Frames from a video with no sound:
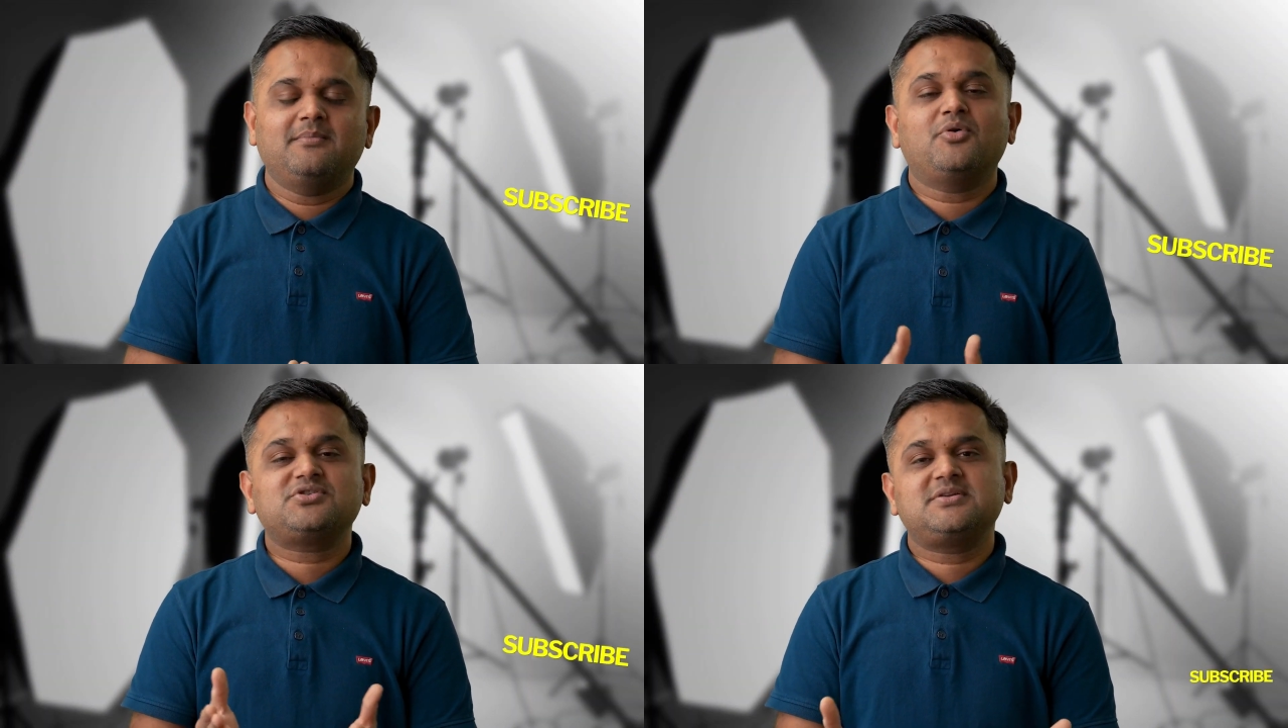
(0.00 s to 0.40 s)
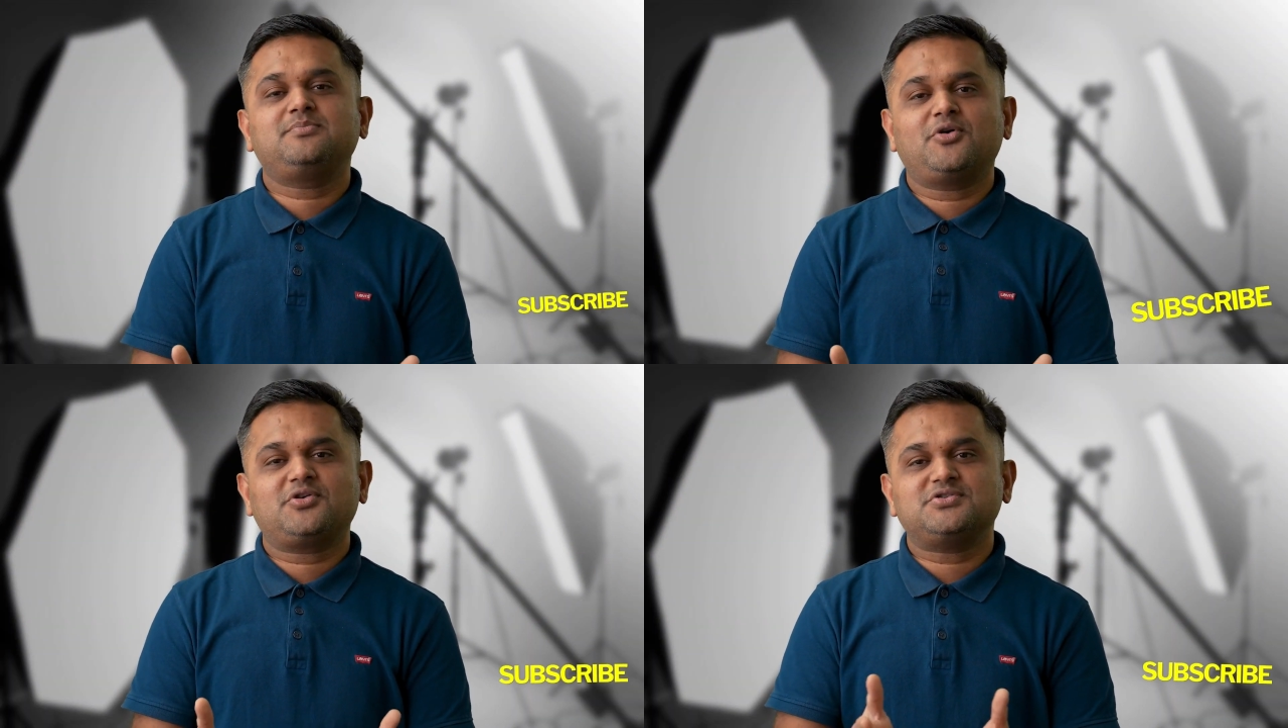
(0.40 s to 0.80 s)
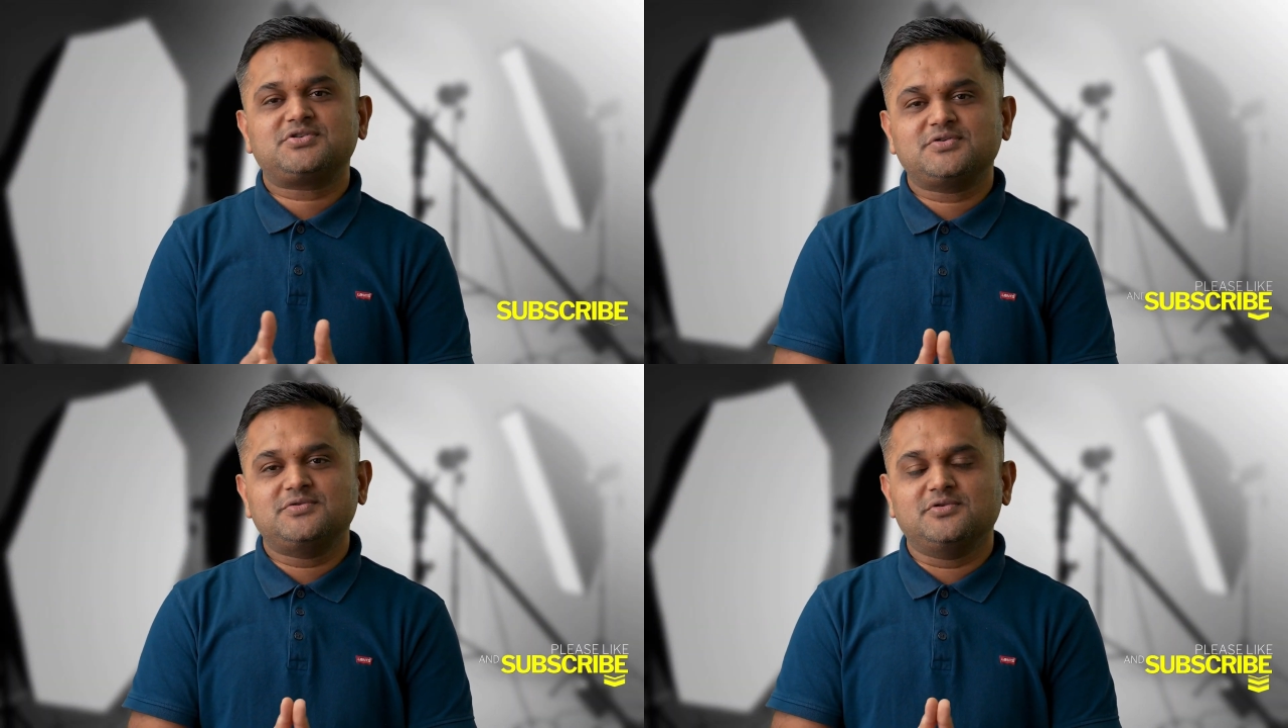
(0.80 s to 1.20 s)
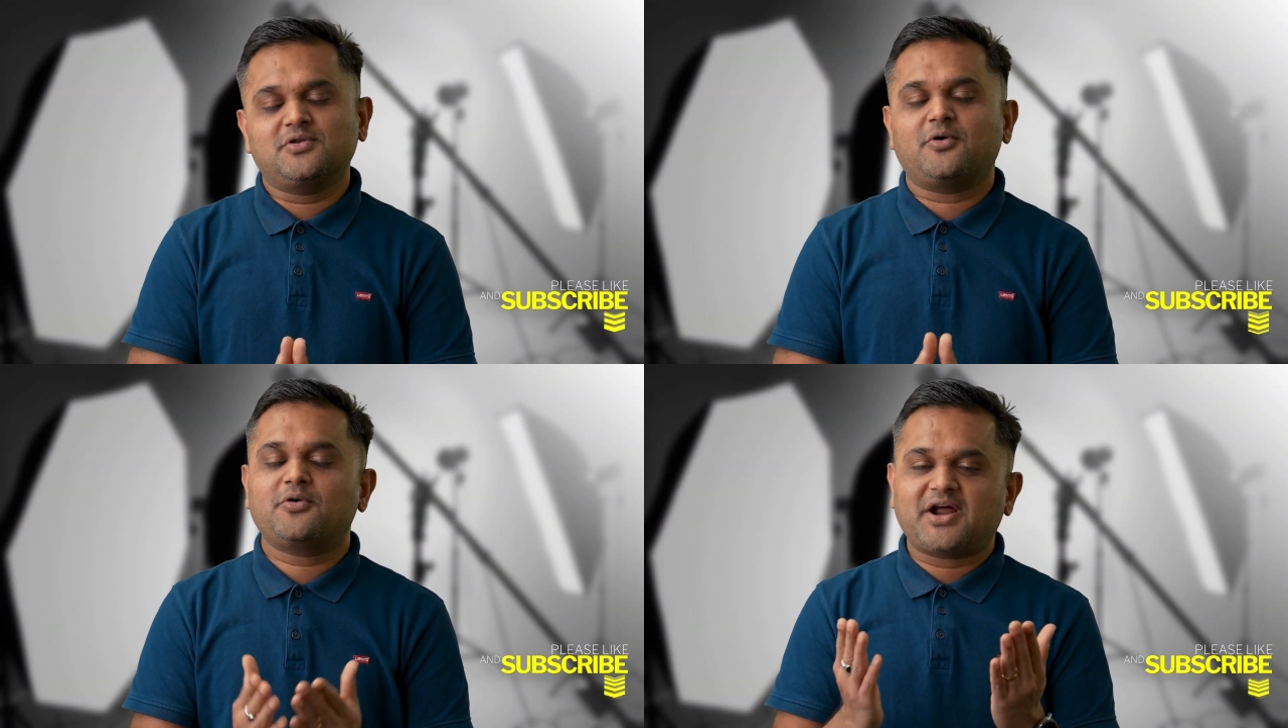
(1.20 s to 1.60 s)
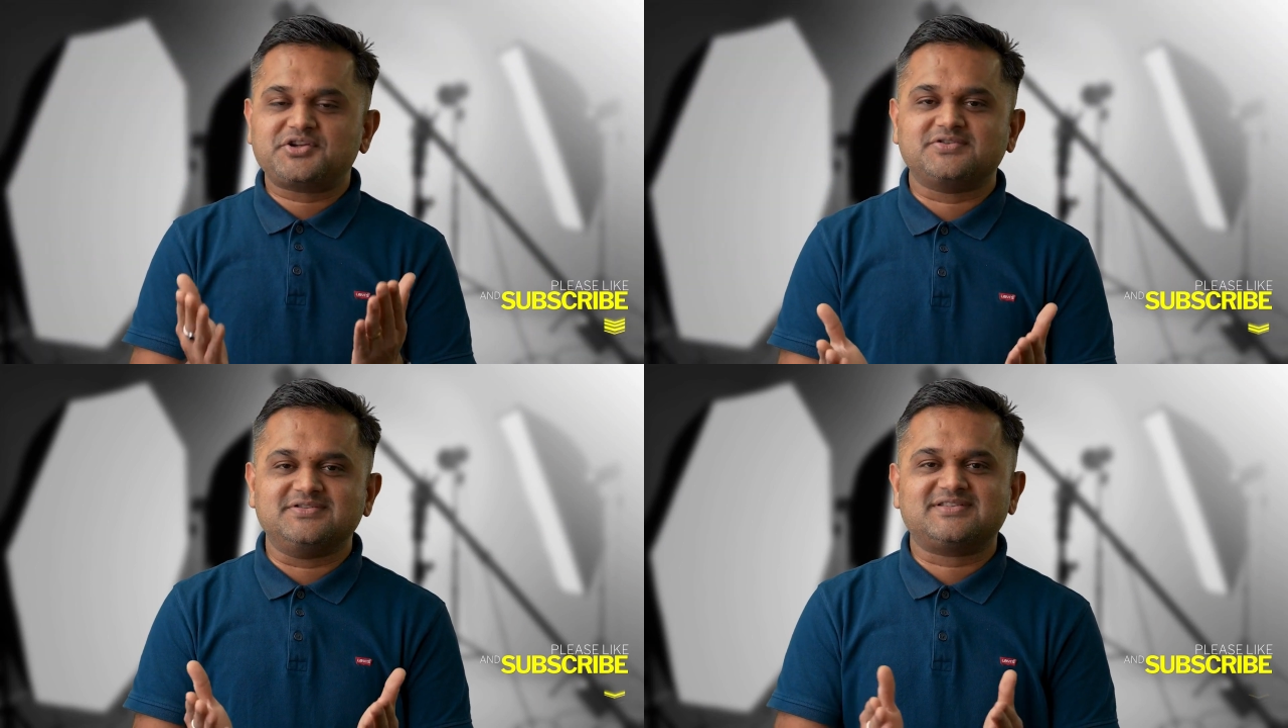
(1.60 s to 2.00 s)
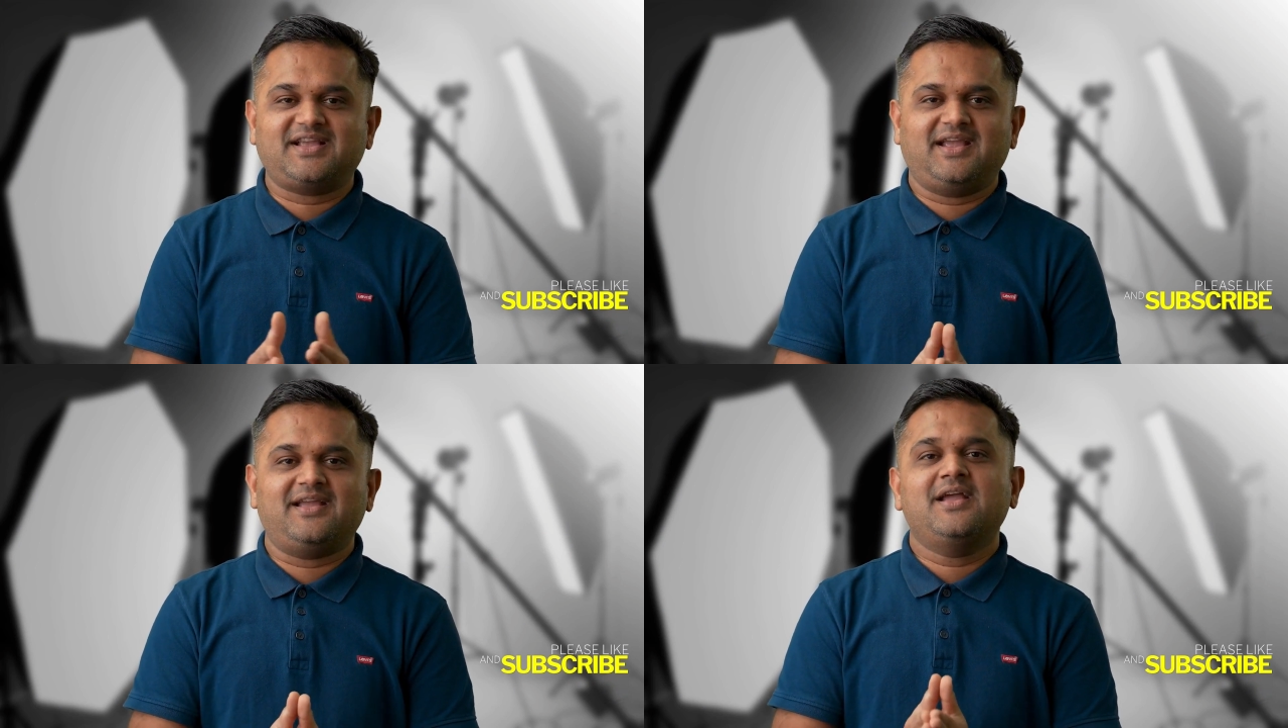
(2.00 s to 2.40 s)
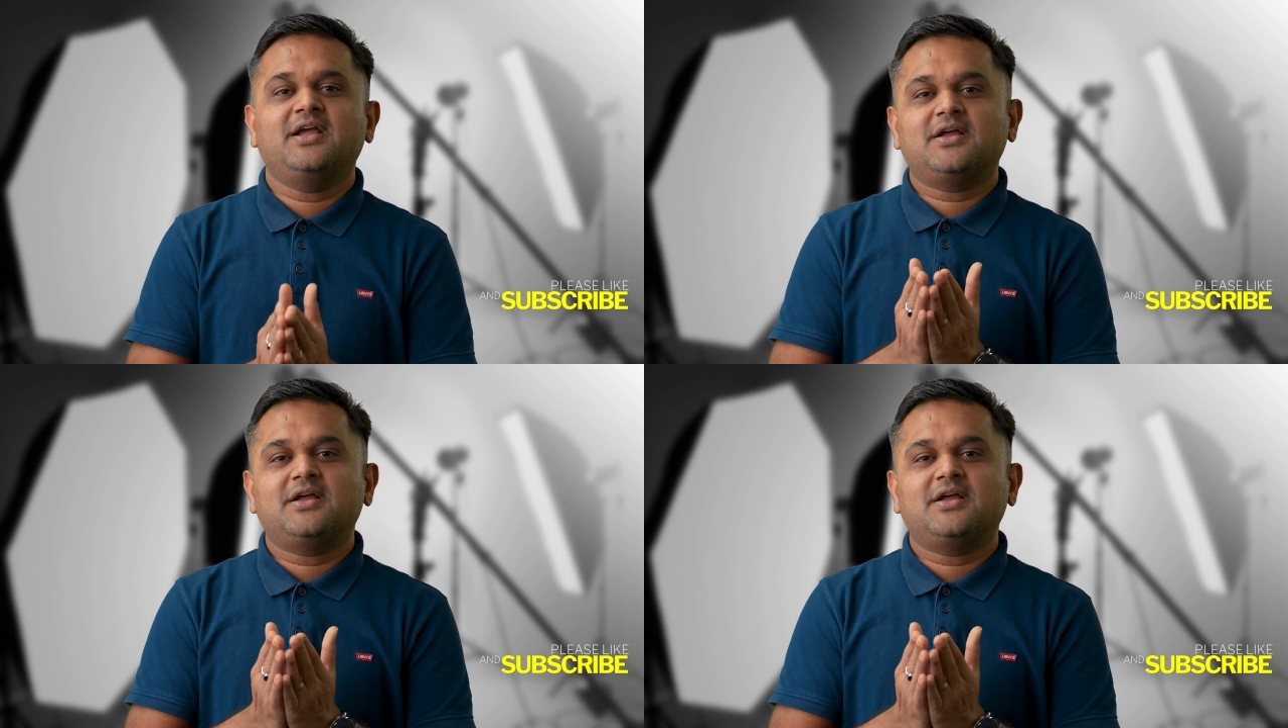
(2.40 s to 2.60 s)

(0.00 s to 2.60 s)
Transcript: Most important tool, or I should say